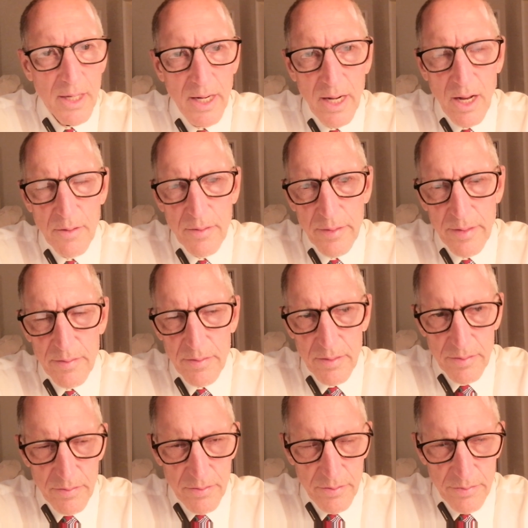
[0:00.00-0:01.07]

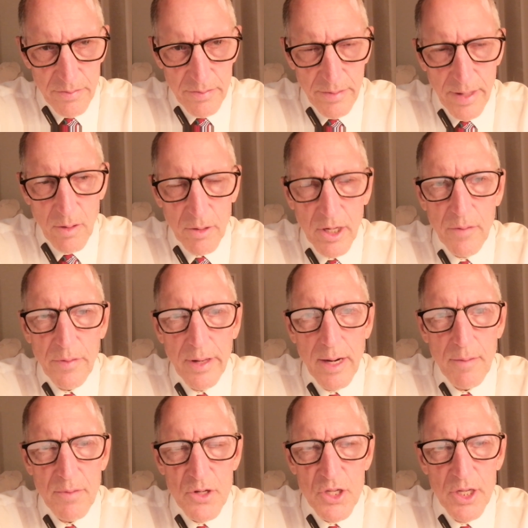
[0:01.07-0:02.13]
they don't care if they
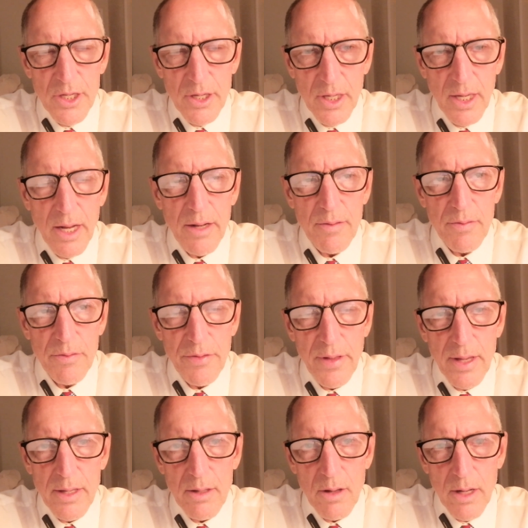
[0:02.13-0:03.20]
never see you again.
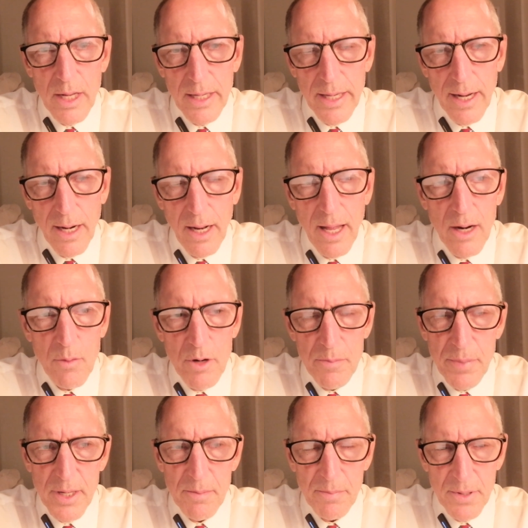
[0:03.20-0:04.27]
They get a lot of
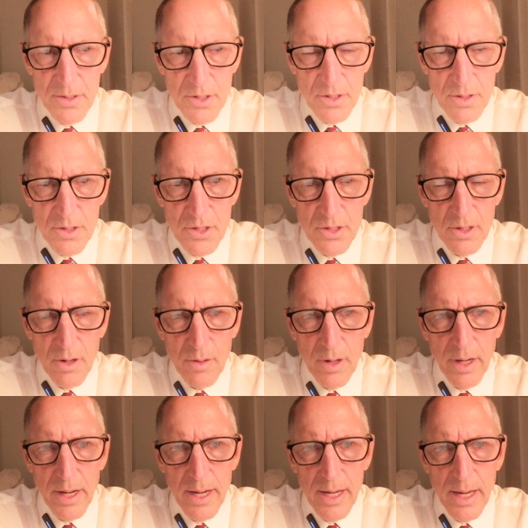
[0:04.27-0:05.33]
repeat business,
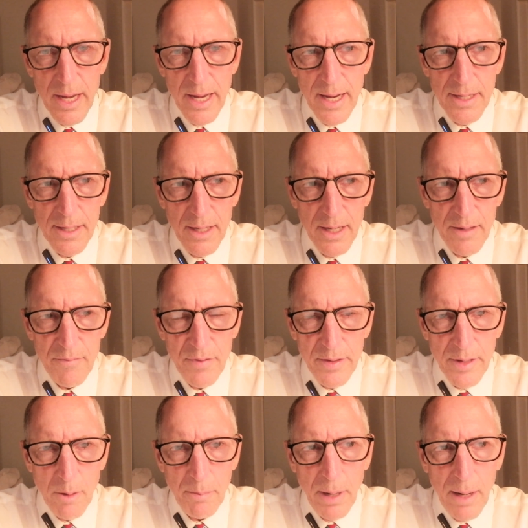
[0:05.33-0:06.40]
okay? And in fact,
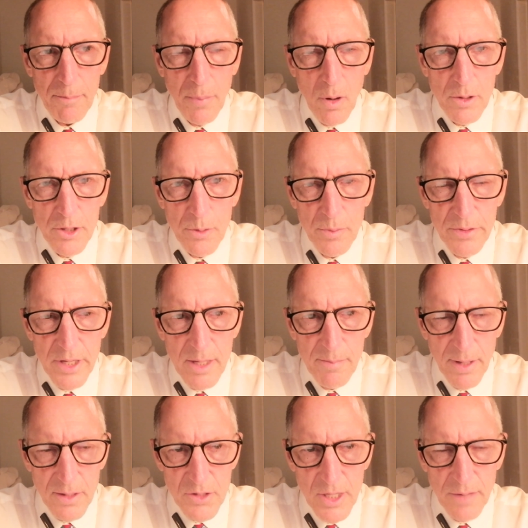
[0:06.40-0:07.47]
they'll bombard you with
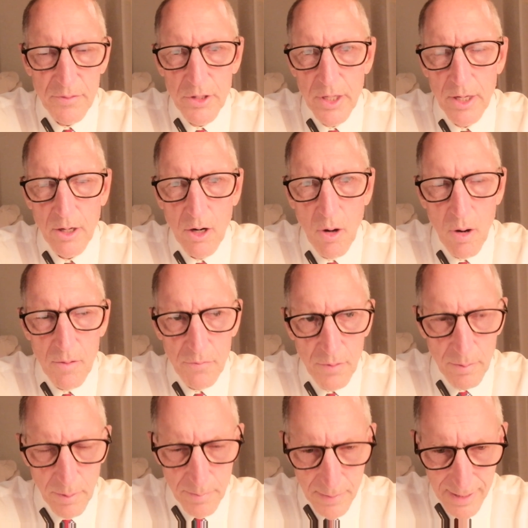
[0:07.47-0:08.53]
emails after you get a car
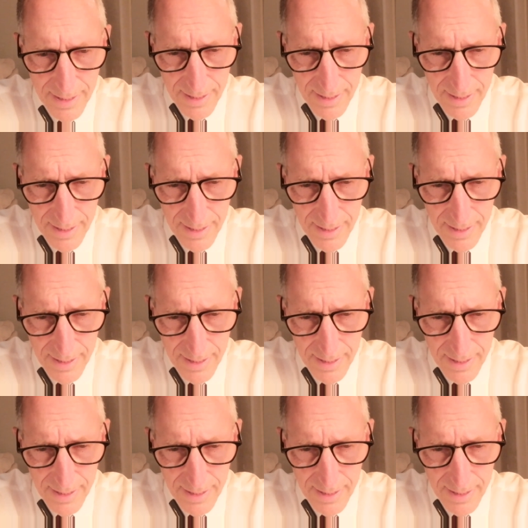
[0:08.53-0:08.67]
from them.